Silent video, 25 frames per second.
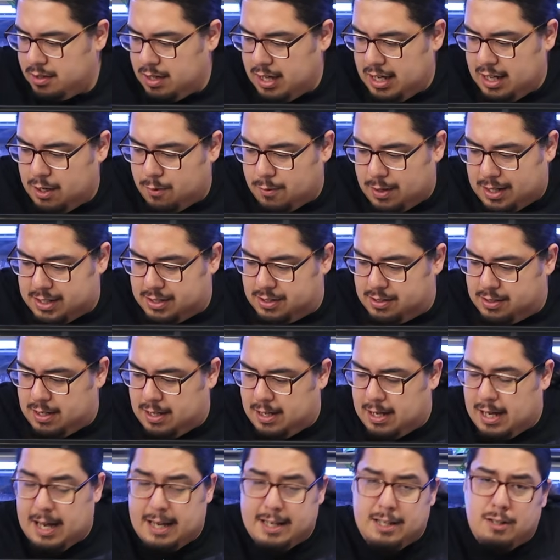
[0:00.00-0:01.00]
Anyways,
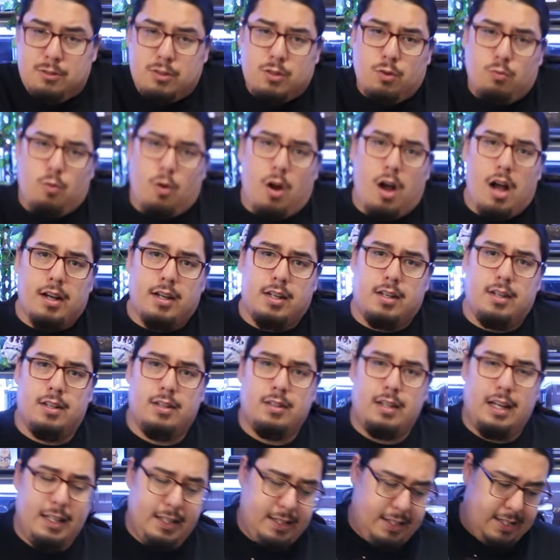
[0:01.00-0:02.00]
I use a rock
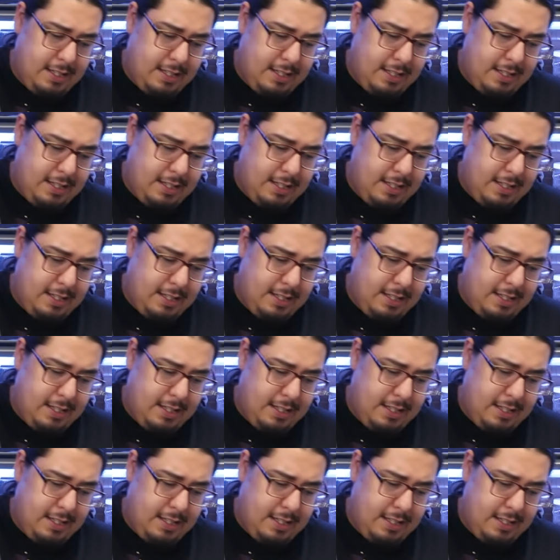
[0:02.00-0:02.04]
like